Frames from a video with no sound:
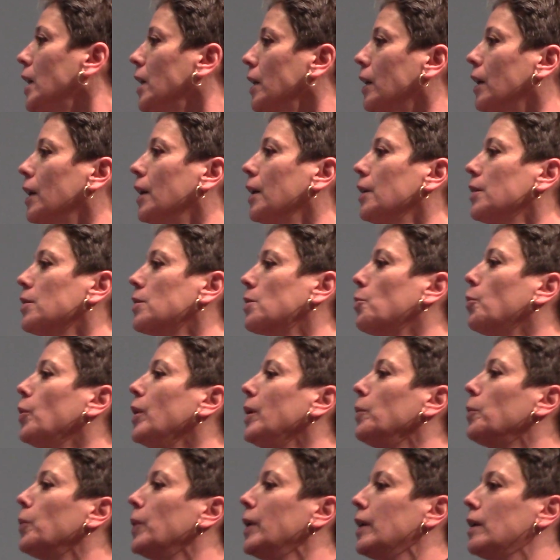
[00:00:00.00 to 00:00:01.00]
Because
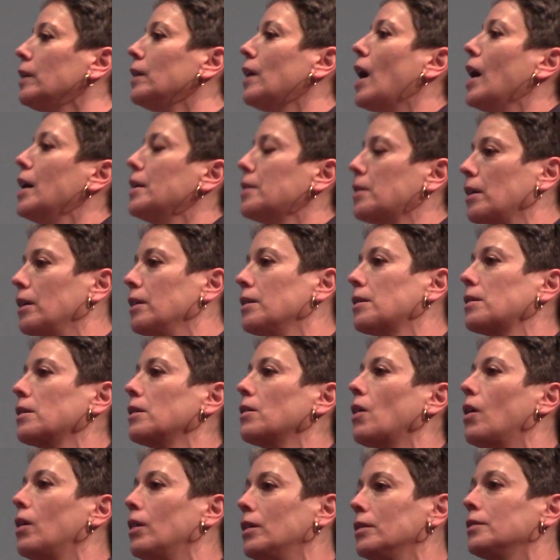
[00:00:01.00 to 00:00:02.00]
we realize it
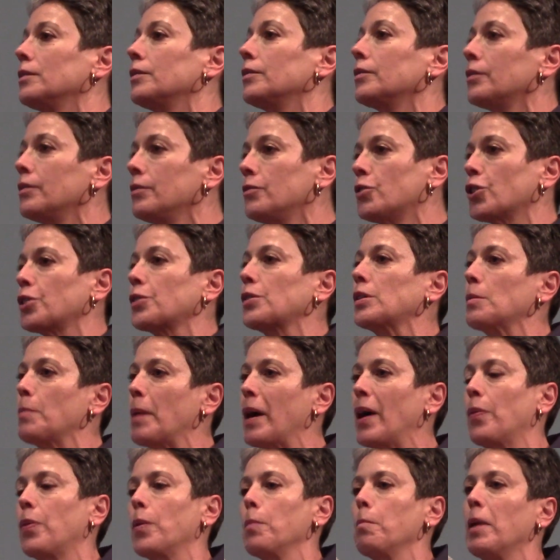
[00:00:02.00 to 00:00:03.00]
isn't all just
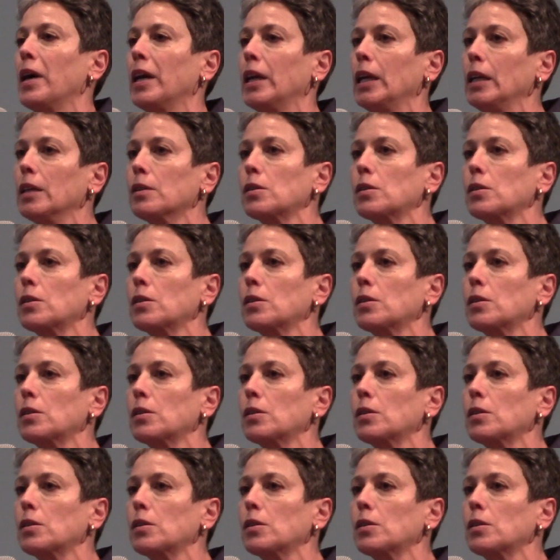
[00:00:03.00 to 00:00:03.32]
about the money,